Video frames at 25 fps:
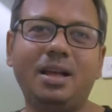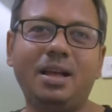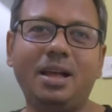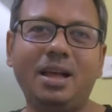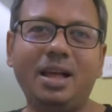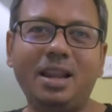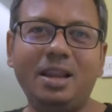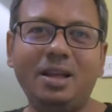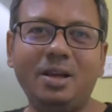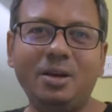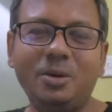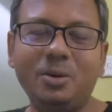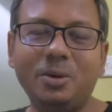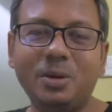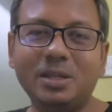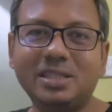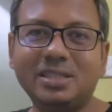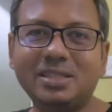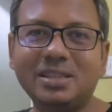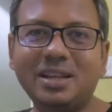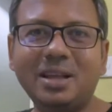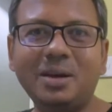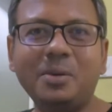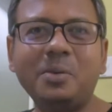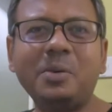Hello,
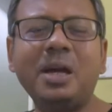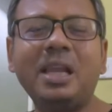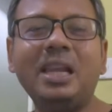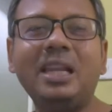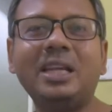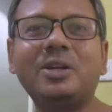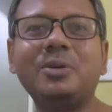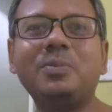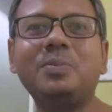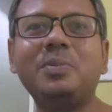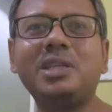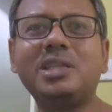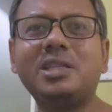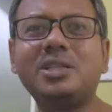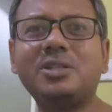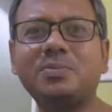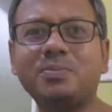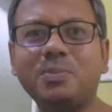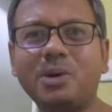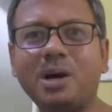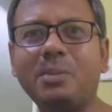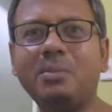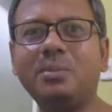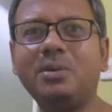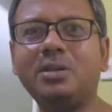assalamualaikum. This is
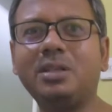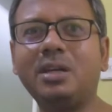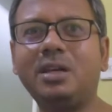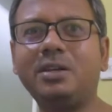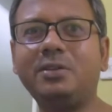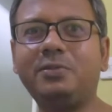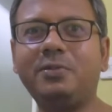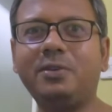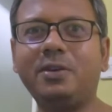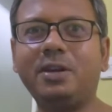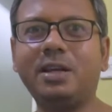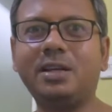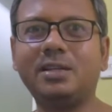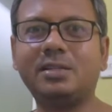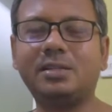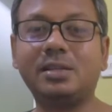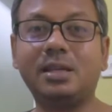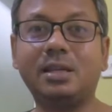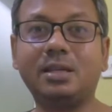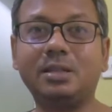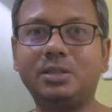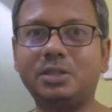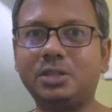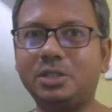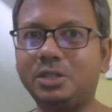Muhammad Ariful
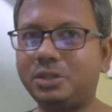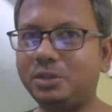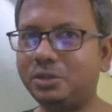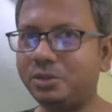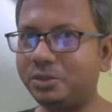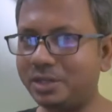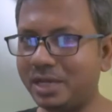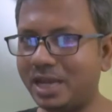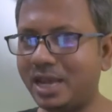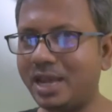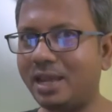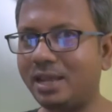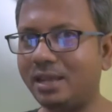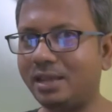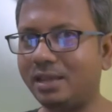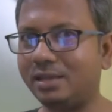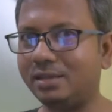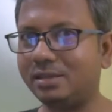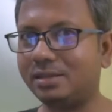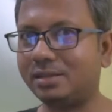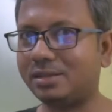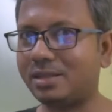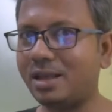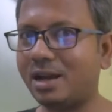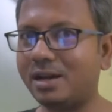Hassan. Today
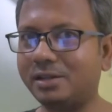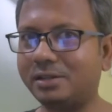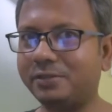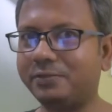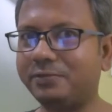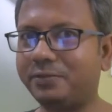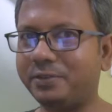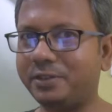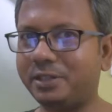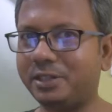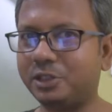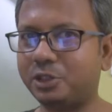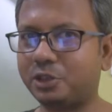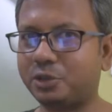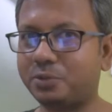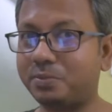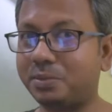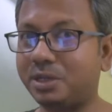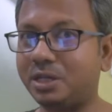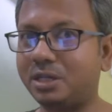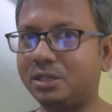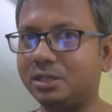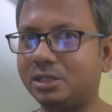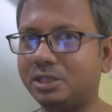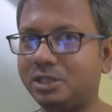is 31st
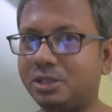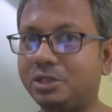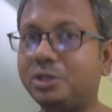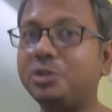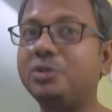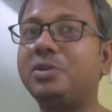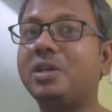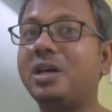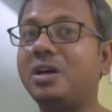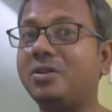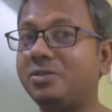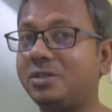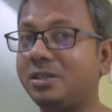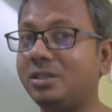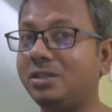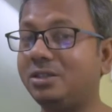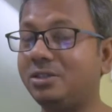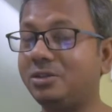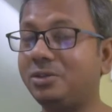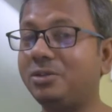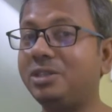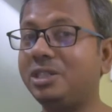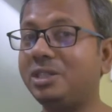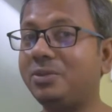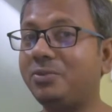March
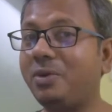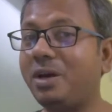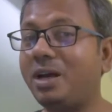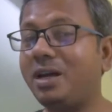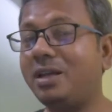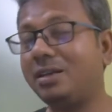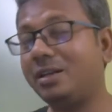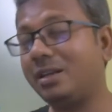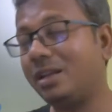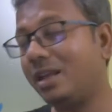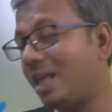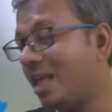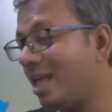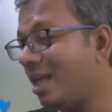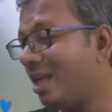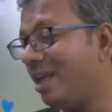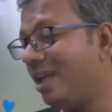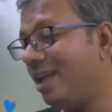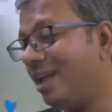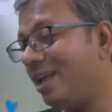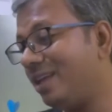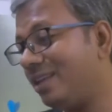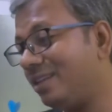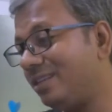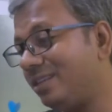2021
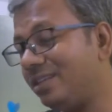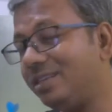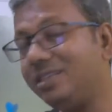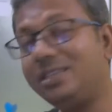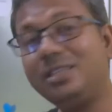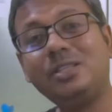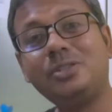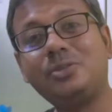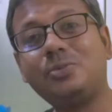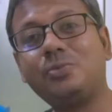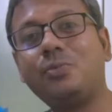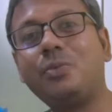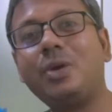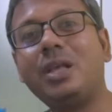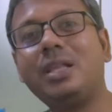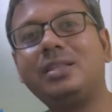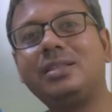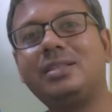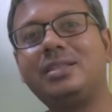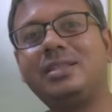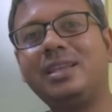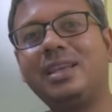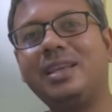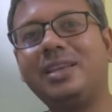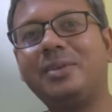and it is
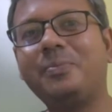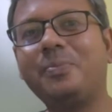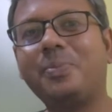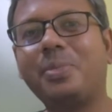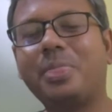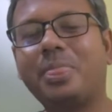Wednesday.